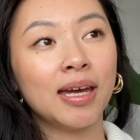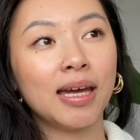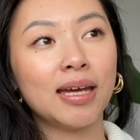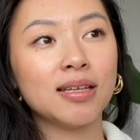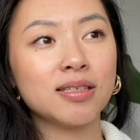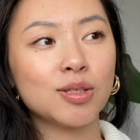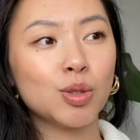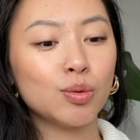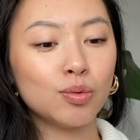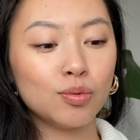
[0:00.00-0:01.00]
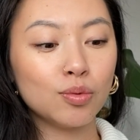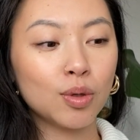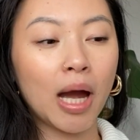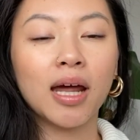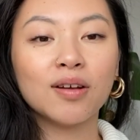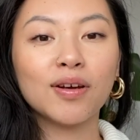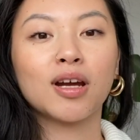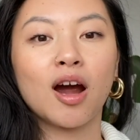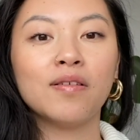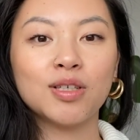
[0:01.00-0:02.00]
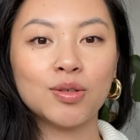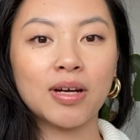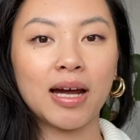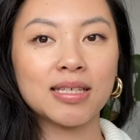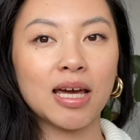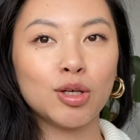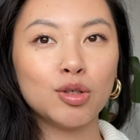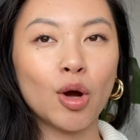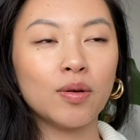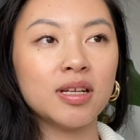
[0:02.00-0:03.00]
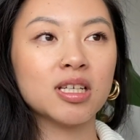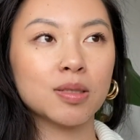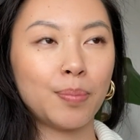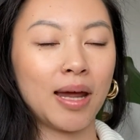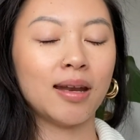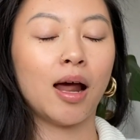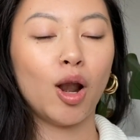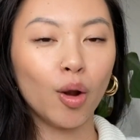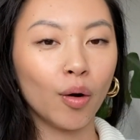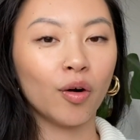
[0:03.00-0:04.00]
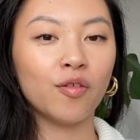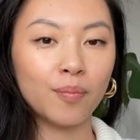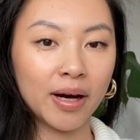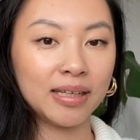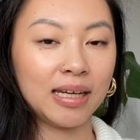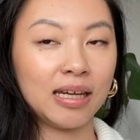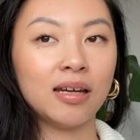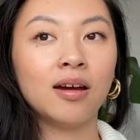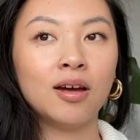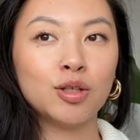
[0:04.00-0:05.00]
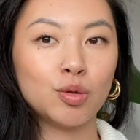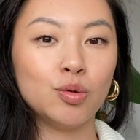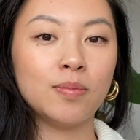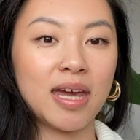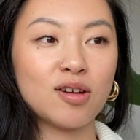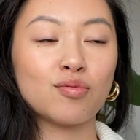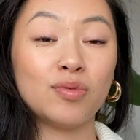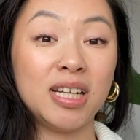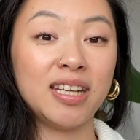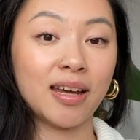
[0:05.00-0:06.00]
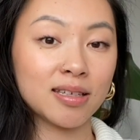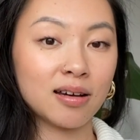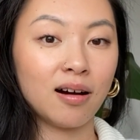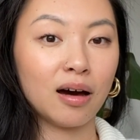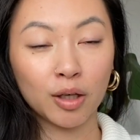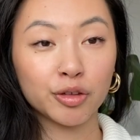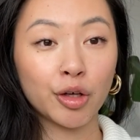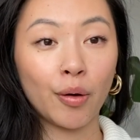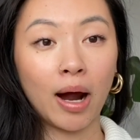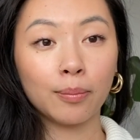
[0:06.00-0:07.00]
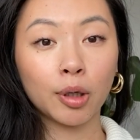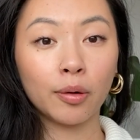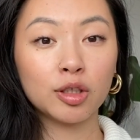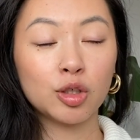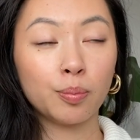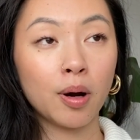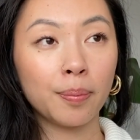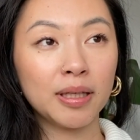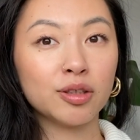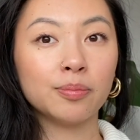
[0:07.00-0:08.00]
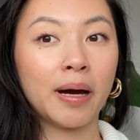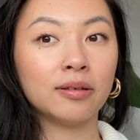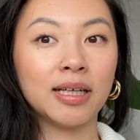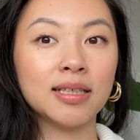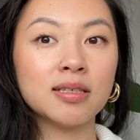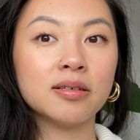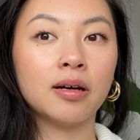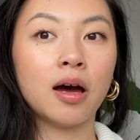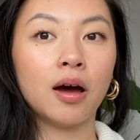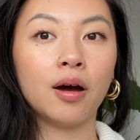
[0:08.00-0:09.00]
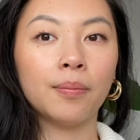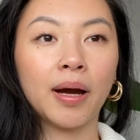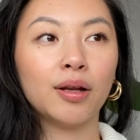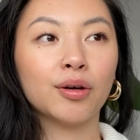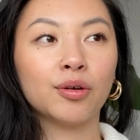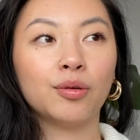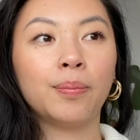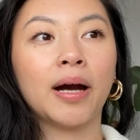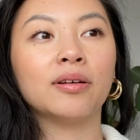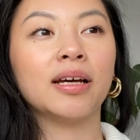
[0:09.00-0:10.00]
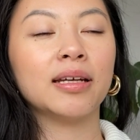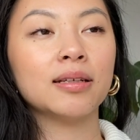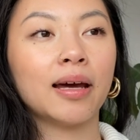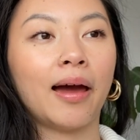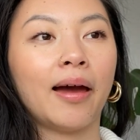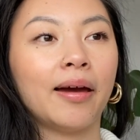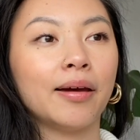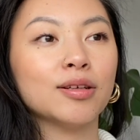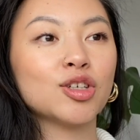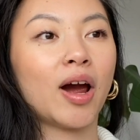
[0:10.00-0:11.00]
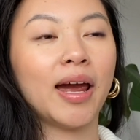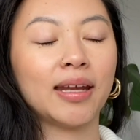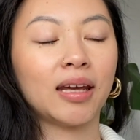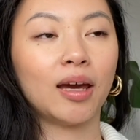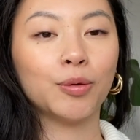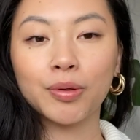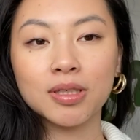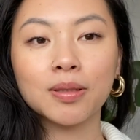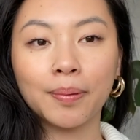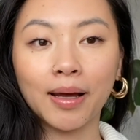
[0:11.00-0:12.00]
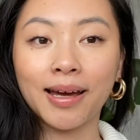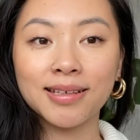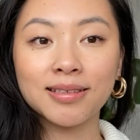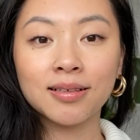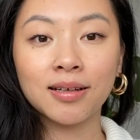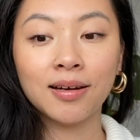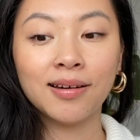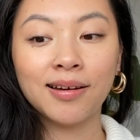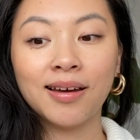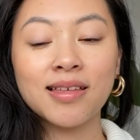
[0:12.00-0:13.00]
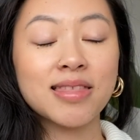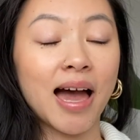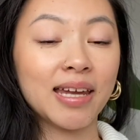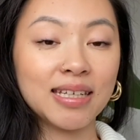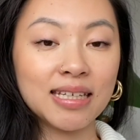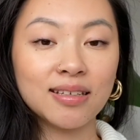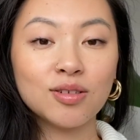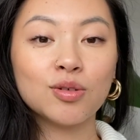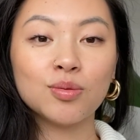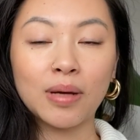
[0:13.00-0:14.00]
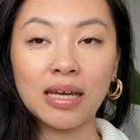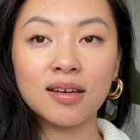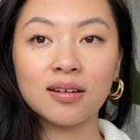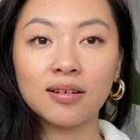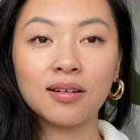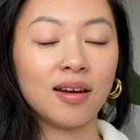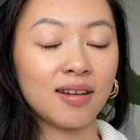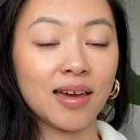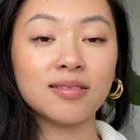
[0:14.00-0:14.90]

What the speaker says: is to kind of encourage you guys that you don't need to spend a lot of money to make really nice art. So I'm going to pop into Poundland, my local Poundland, and try and get all the supplies that I need to make a nice